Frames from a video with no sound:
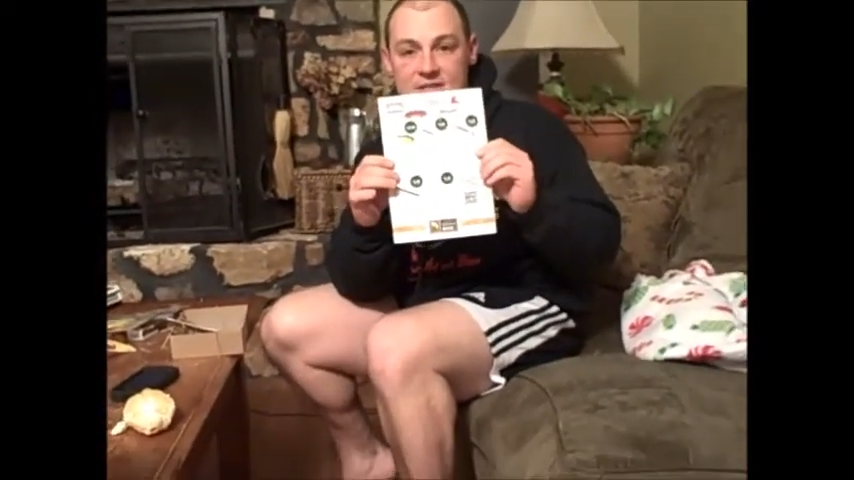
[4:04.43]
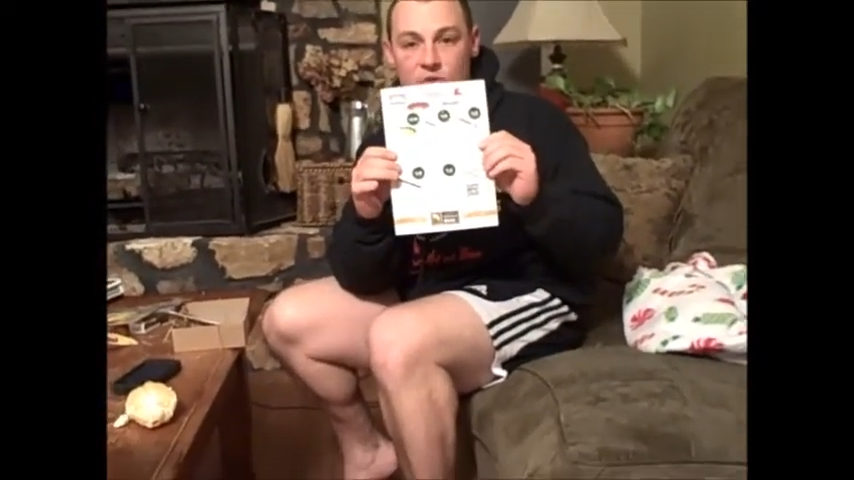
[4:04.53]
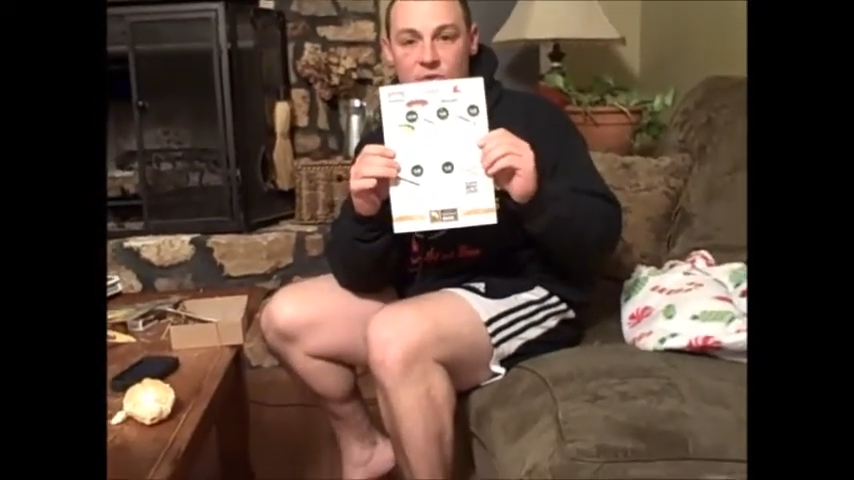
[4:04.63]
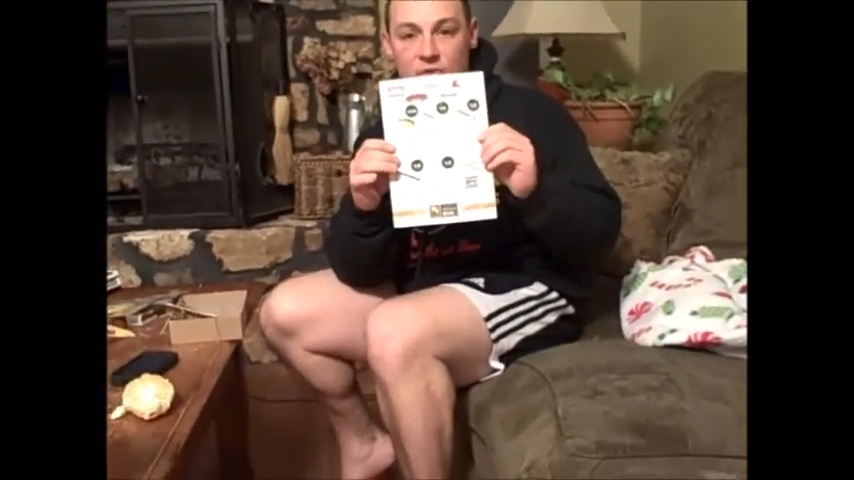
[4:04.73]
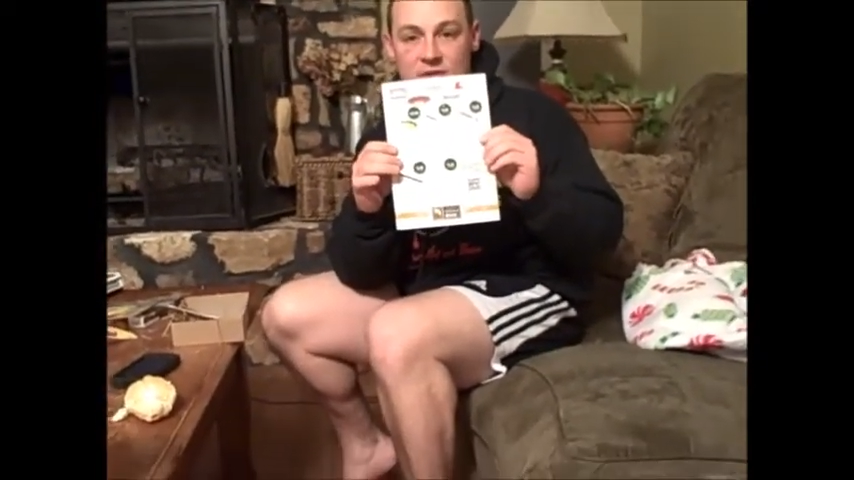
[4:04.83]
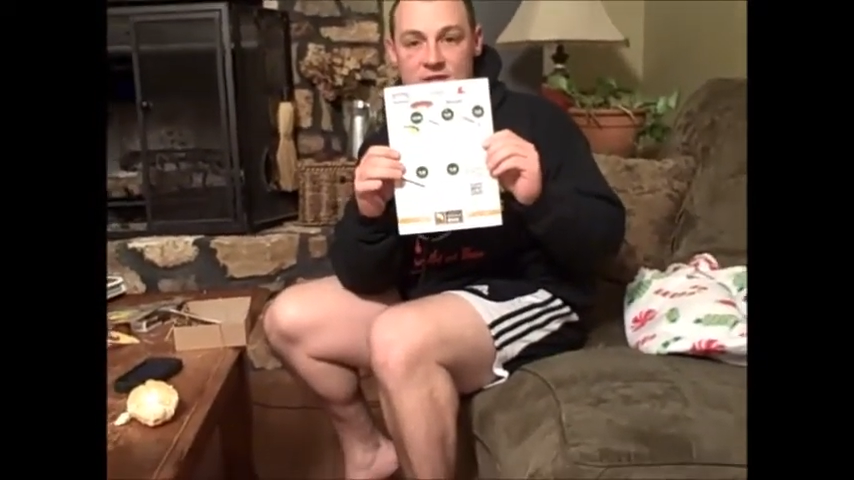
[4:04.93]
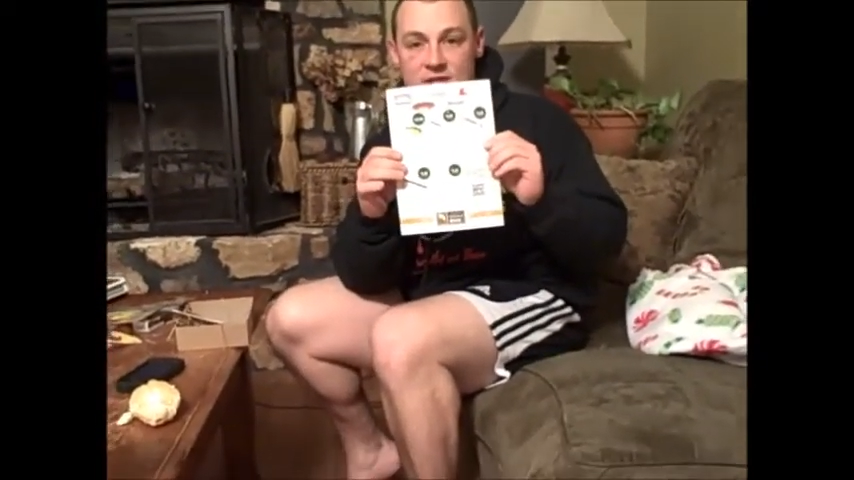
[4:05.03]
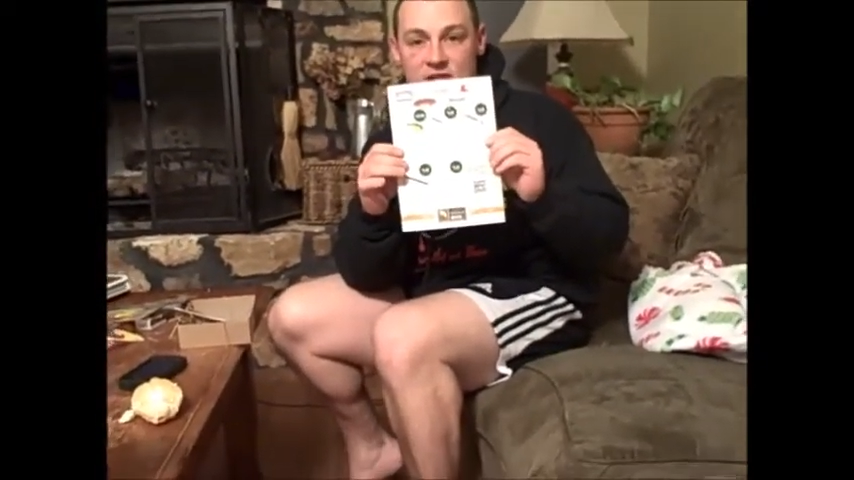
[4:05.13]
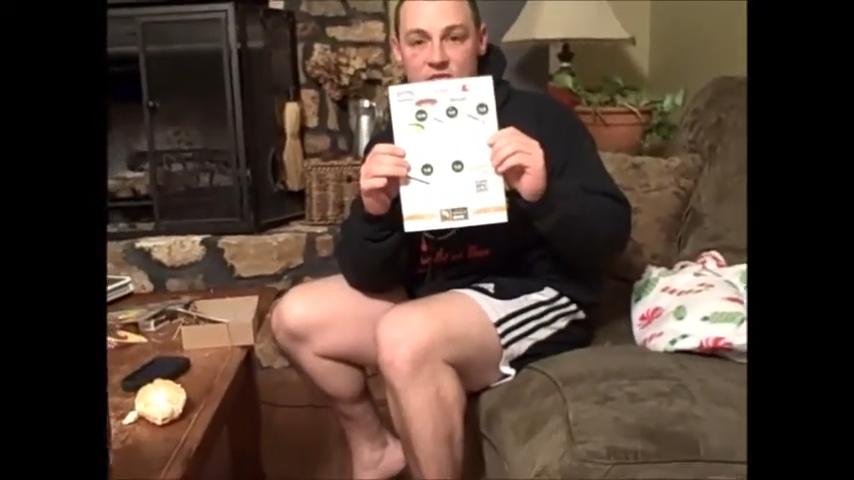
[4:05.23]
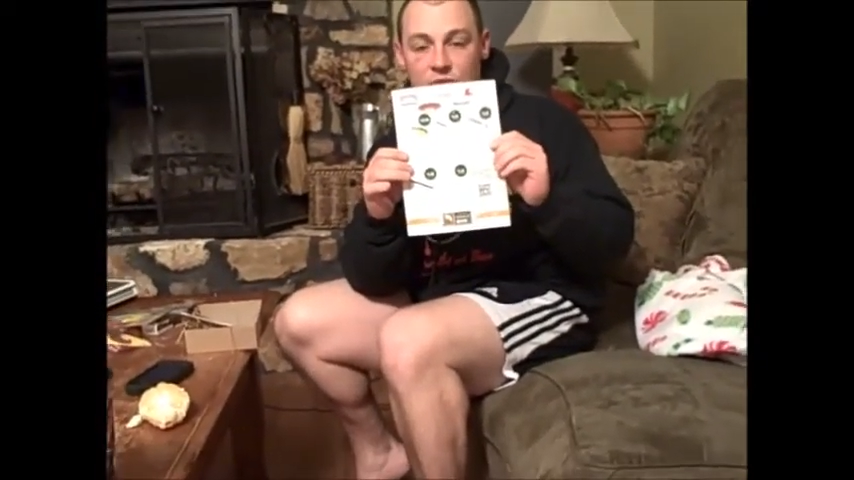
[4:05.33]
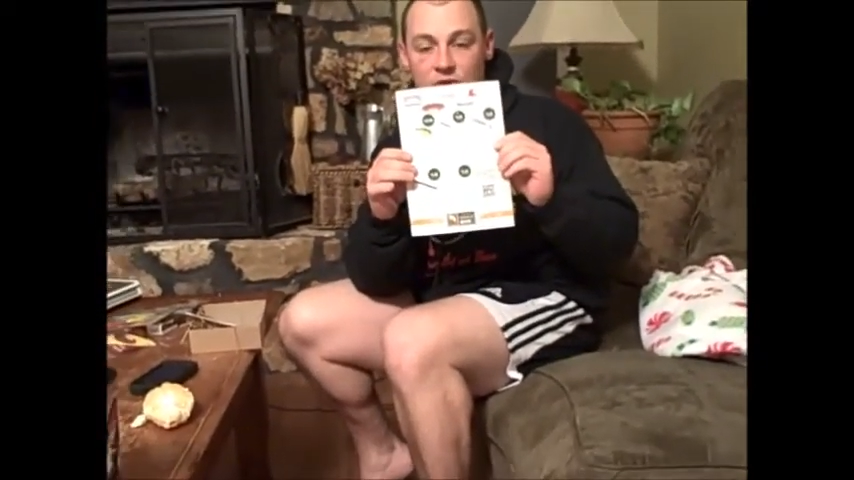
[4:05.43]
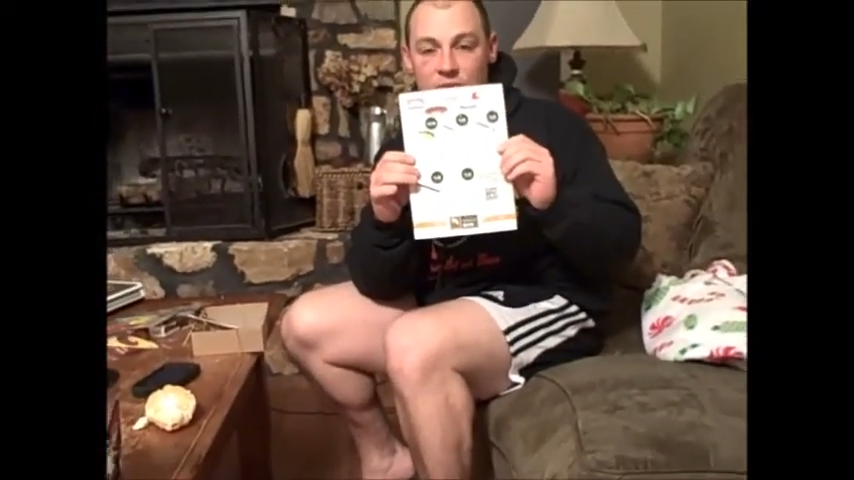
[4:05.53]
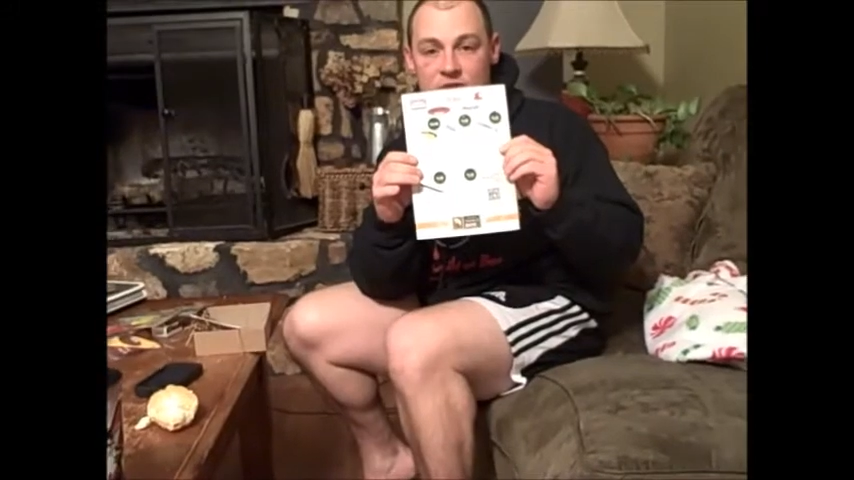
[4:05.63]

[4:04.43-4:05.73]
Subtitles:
that we received with our